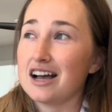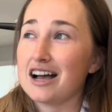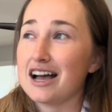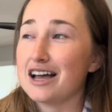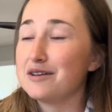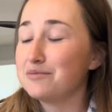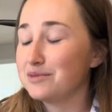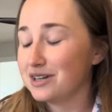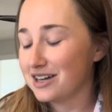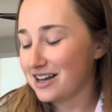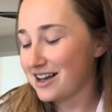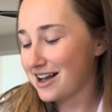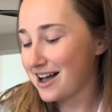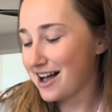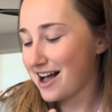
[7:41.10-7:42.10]
I'm
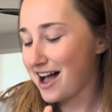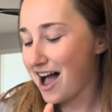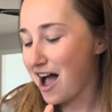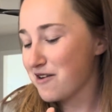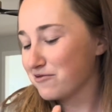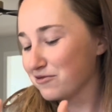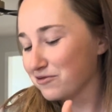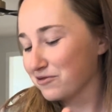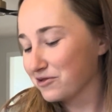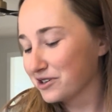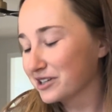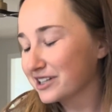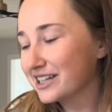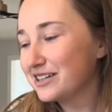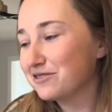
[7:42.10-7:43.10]

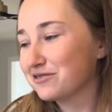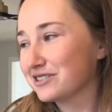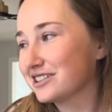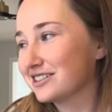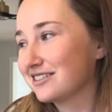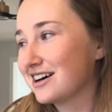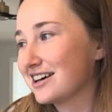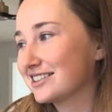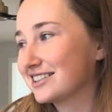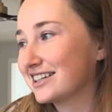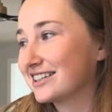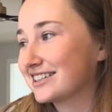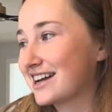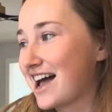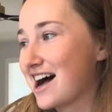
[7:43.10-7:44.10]
really
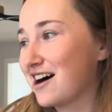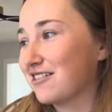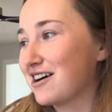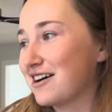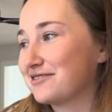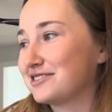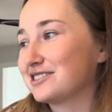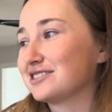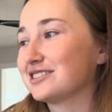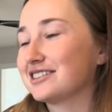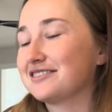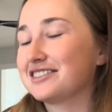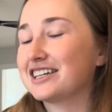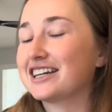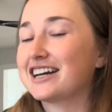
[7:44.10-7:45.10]
realizing now after
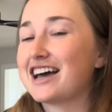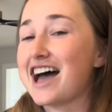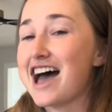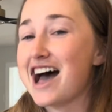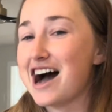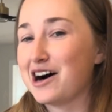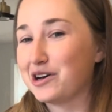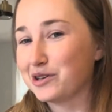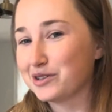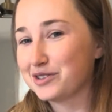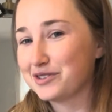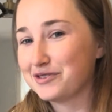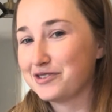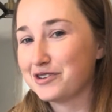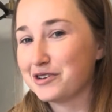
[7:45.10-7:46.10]
living in a
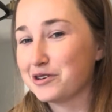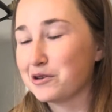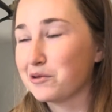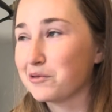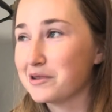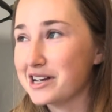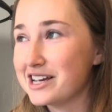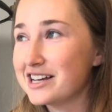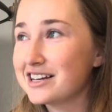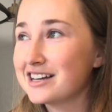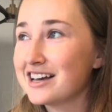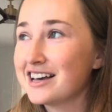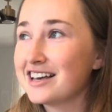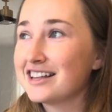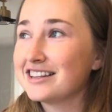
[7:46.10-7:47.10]
house for a
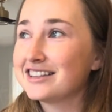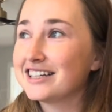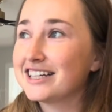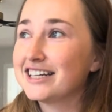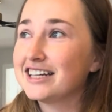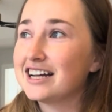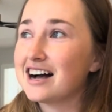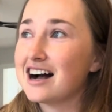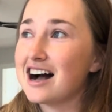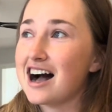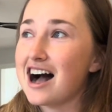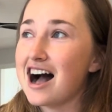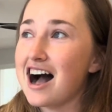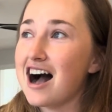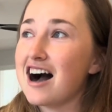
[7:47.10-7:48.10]
week that
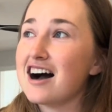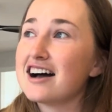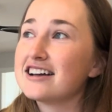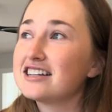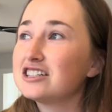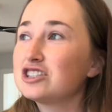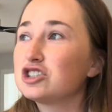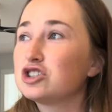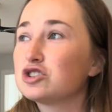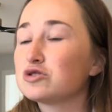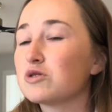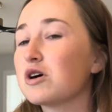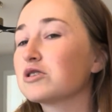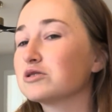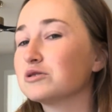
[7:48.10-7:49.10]
I
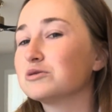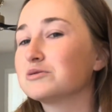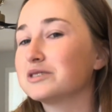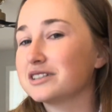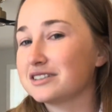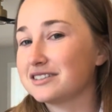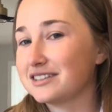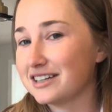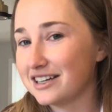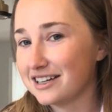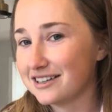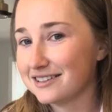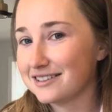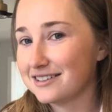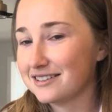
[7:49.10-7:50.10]
struggle with
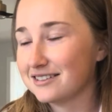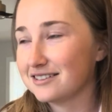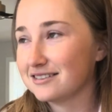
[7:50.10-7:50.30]
things